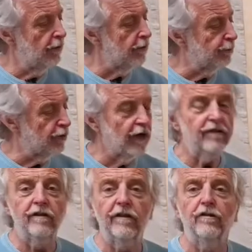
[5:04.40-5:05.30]
The
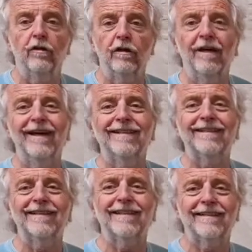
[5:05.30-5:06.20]
price of this cooker is
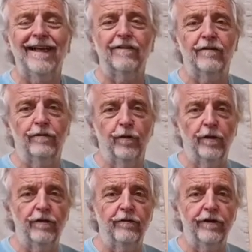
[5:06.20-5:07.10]

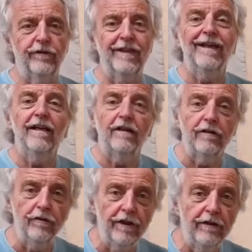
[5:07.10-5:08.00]
$6,450
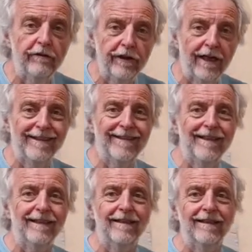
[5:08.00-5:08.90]
including
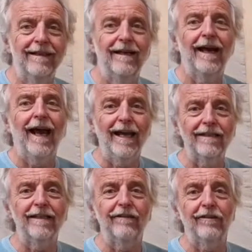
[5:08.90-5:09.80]
VAT and
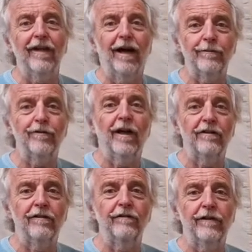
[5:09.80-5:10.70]
delivery up to
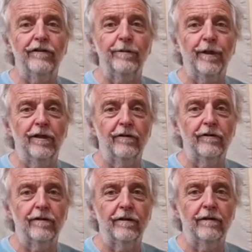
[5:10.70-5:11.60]
150
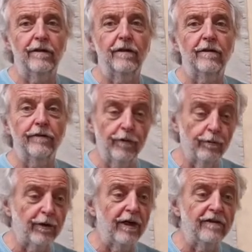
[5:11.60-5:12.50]
miles. The full
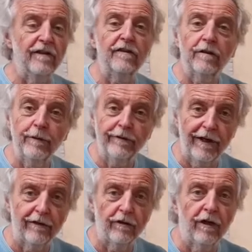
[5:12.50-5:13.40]
prices can be
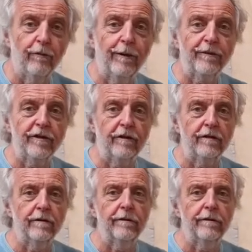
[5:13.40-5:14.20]
found on our website.